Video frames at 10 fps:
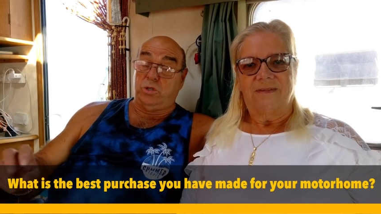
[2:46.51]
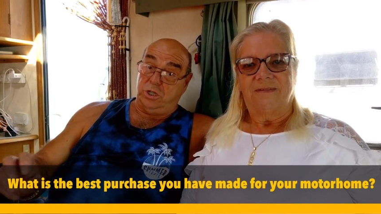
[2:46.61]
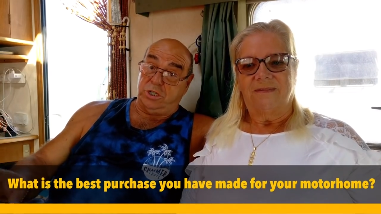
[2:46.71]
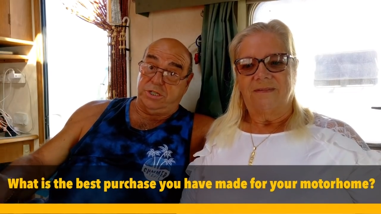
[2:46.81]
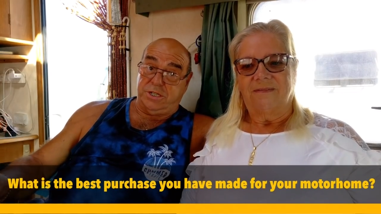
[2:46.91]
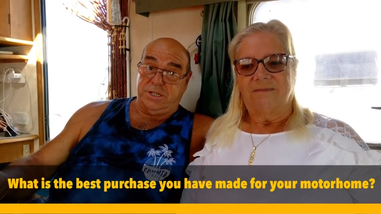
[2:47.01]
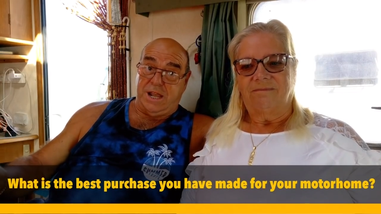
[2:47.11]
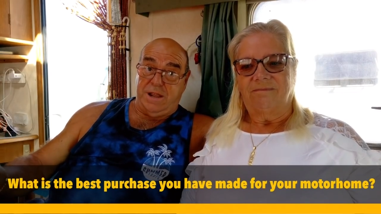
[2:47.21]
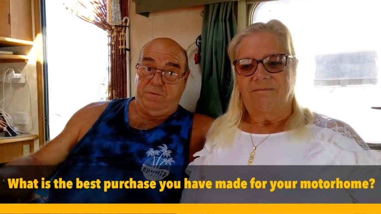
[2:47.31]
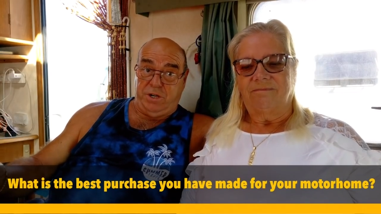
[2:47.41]
Speaker 1: just
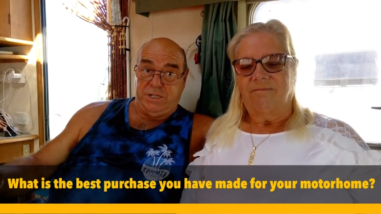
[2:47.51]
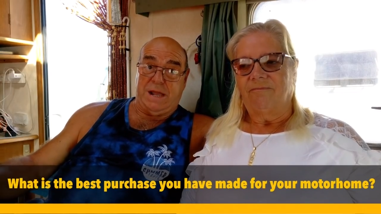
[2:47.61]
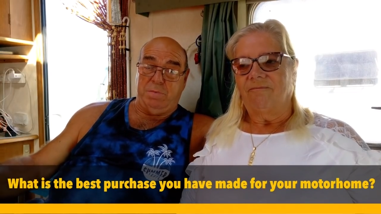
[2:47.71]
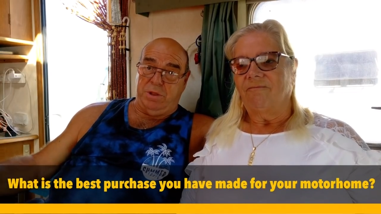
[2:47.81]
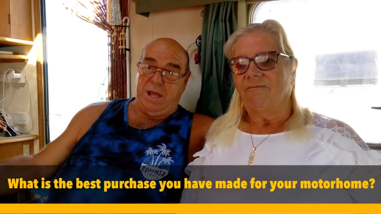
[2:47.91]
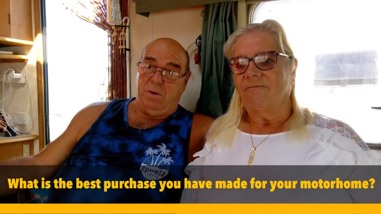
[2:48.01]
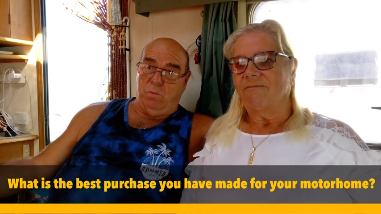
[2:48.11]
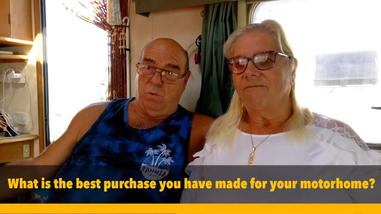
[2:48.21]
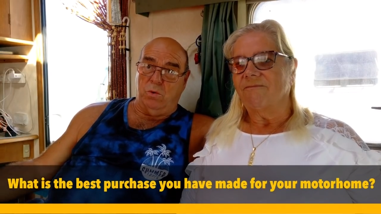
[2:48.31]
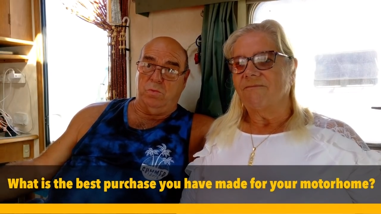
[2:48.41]
say for example that
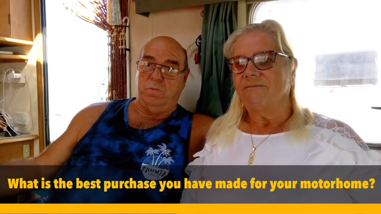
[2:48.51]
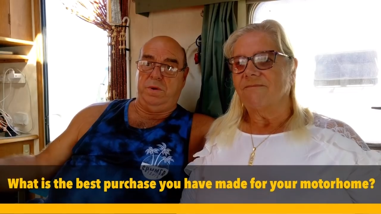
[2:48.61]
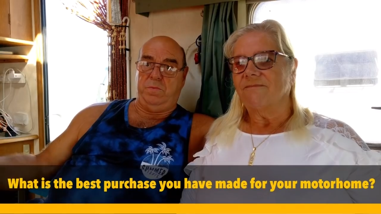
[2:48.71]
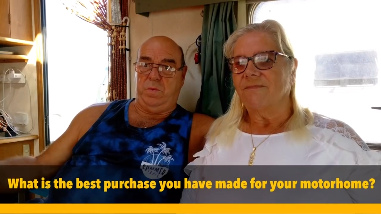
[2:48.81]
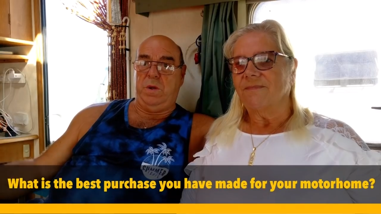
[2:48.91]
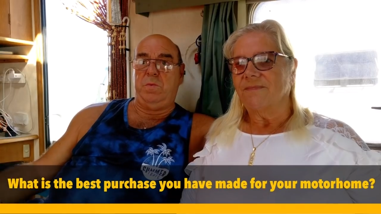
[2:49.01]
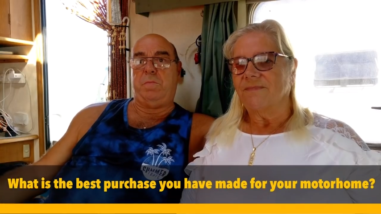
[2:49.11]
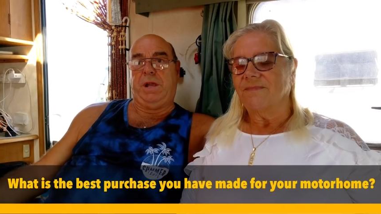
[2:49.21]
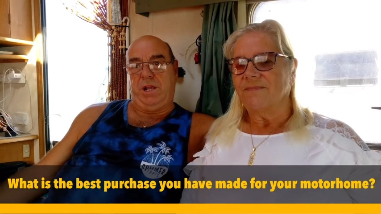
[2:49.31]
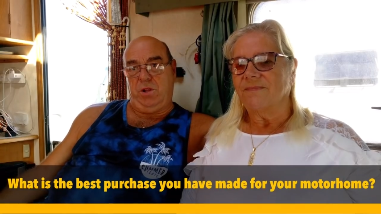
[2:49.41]
we, we were
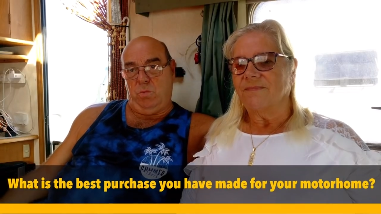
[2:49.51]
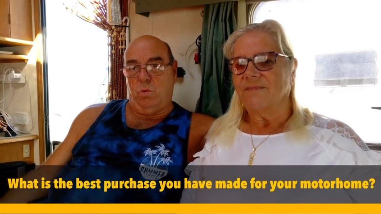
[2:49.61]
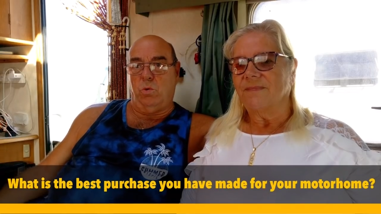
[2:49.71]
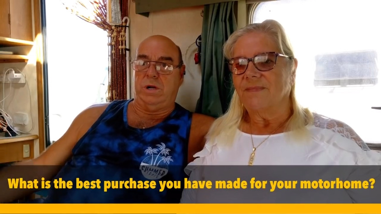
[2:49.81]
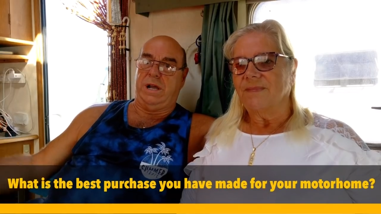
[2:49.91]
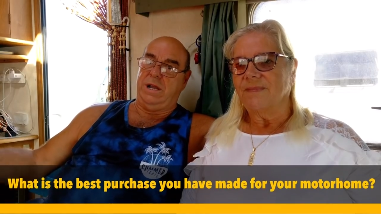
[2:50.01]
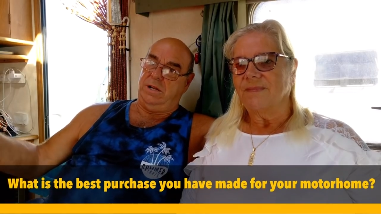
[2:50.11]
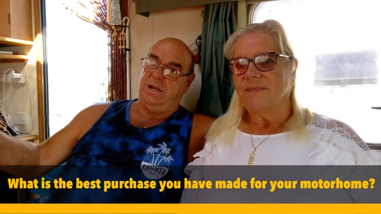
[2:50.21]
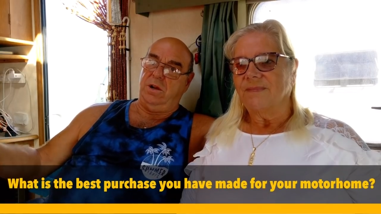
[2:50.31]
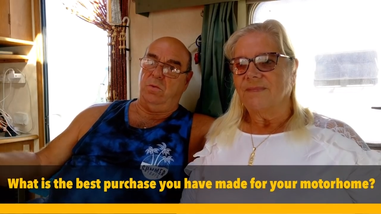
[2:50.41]
picking the water,
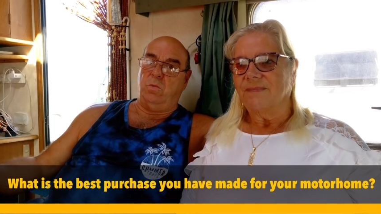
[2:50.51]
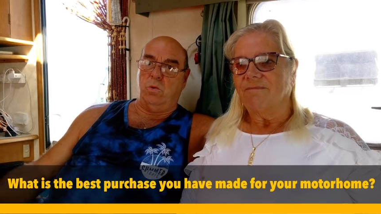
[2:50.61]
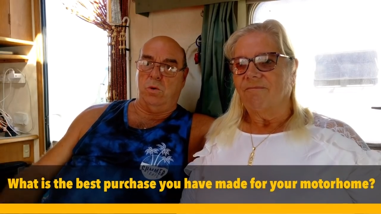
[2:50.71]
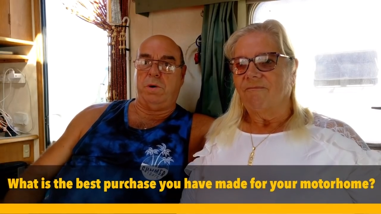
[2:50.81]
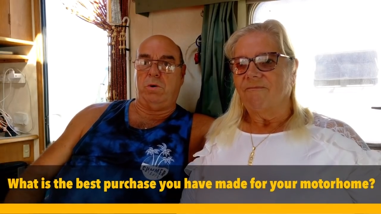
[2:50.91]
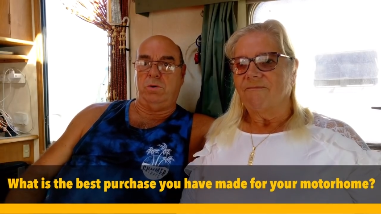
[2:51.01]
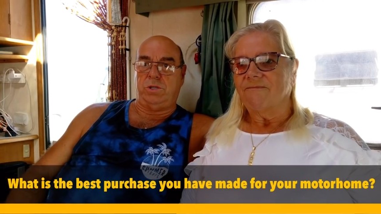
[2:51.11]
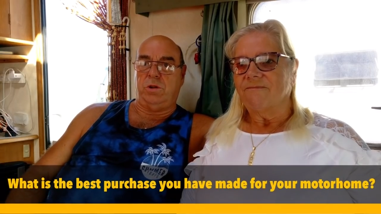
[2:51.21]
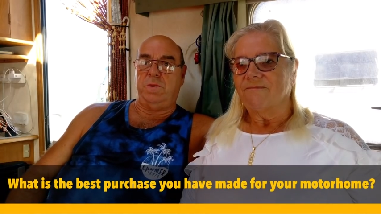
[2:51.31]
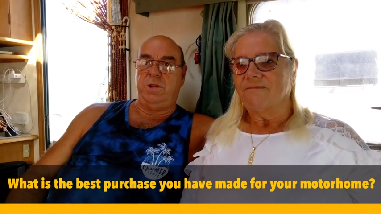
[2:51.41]
eight litre water
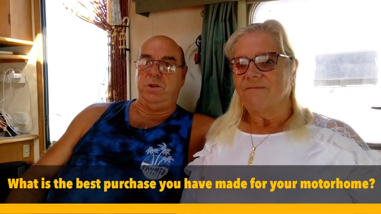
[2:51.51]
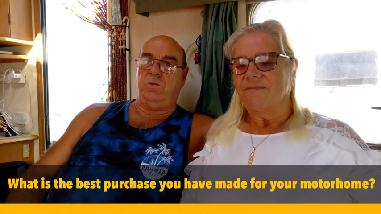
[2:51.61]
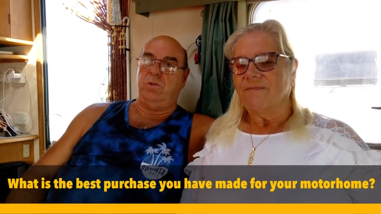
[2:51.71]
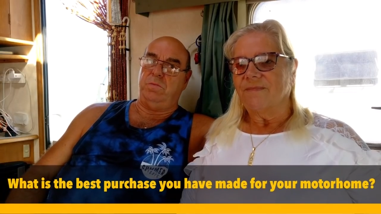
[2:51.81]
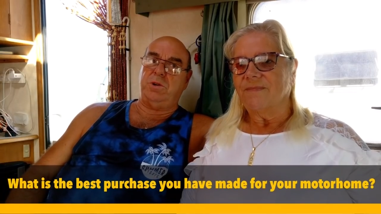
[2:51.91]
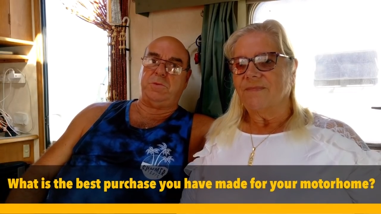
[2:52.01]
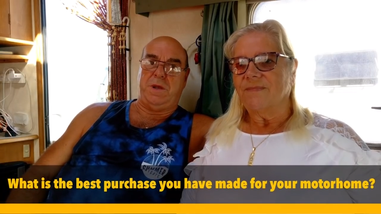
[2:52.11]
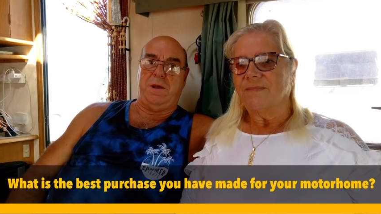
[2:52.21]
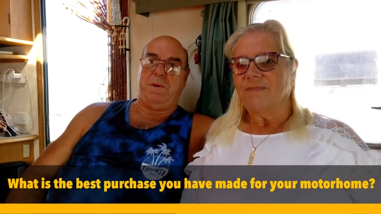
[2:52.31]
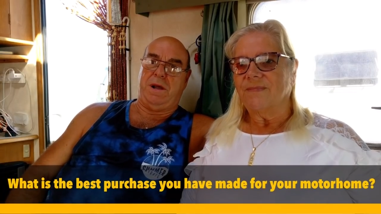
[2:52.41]
bottles up and you're going there must
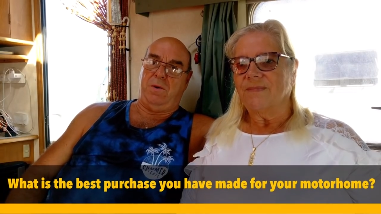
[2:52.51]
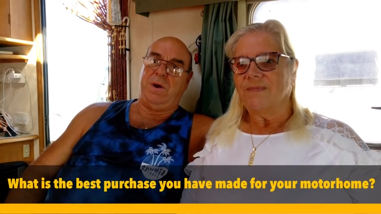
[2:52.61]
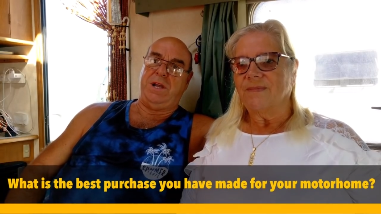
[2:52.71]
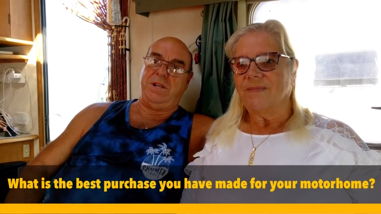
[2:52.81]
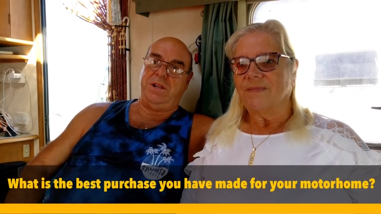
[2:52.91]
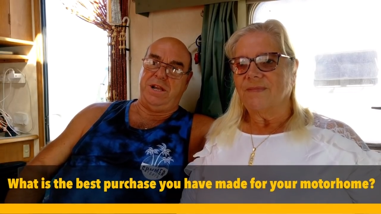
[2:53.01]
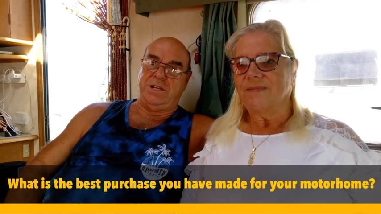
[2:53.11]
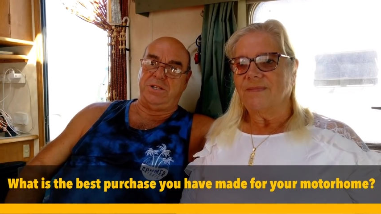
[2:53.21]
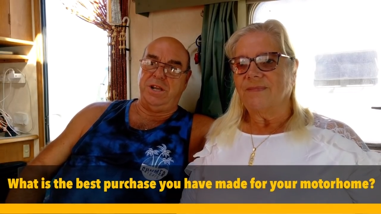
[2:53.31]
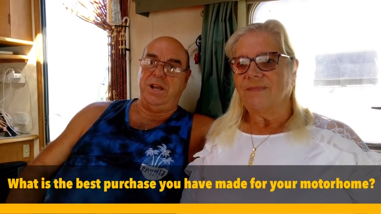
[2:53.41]
be a better way than
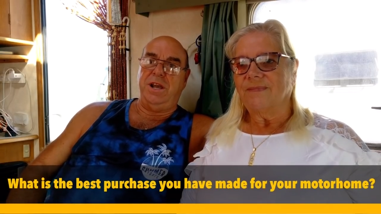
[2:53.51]
this